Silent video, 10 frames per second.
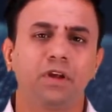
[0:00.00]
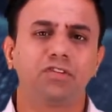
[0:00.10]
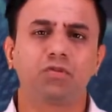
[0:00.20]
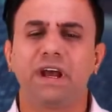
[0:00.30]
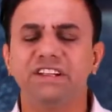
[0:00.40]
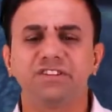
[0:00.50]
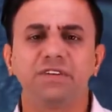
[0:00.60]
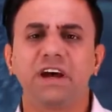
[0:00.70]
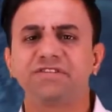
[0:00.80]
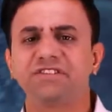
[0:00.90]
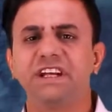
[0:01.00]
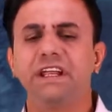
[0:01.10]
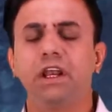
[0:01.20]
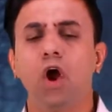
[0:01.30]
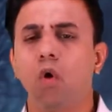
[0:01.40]
So hence we have
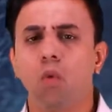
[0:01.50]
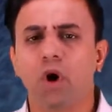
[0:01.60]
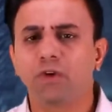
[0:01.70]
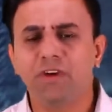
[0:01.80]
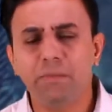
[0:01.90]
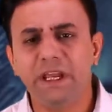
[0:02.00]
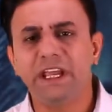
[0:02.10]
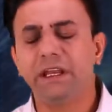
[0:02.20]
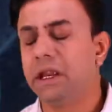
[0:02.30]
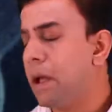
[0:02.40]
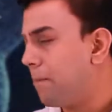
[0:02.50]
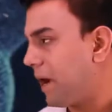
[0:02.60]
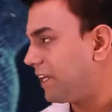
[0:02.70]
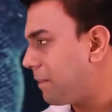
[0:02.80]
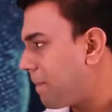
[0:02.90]
seen, what do we mean
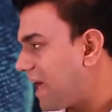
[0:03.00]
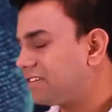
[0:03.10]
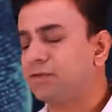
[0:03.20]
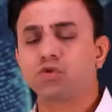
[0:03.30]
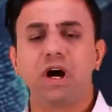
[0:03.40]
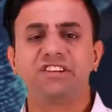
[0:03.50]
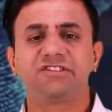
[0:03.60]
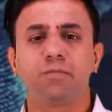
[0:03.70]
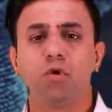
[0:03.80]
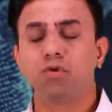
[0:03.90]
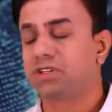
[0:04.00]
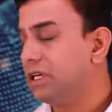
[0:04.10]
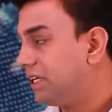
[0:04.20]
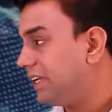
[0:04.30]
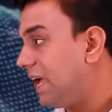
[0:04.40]
by the passive transport,
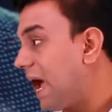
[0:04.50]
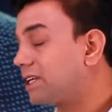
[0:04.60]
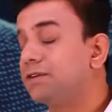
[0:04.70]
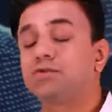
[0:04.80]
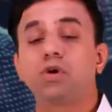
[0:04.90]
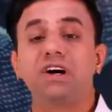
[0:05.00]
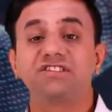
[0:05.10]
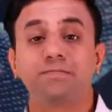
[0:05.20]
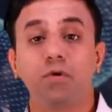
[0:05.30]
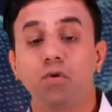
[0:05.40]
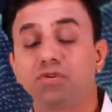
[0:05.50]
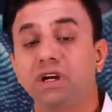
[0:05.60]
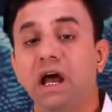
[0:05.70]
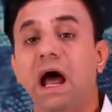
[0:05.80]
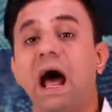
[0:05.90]
the active transport,
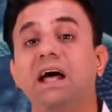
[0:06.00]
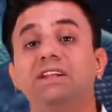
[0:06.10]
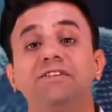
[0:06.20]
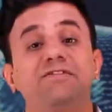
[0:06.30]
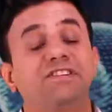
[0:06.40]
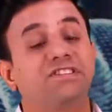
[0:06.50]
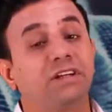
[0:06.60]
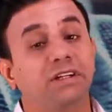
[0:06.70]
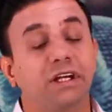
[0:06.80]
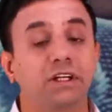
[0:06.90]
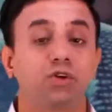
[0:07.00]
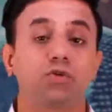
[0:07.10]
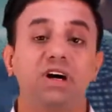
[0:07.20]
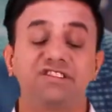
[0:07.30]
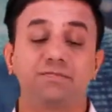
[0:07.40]
and the facilitated
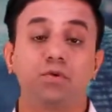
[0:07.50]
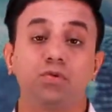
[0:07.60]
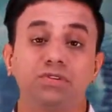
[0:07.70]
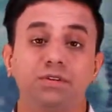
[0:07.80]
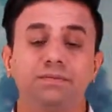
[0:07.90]
transport.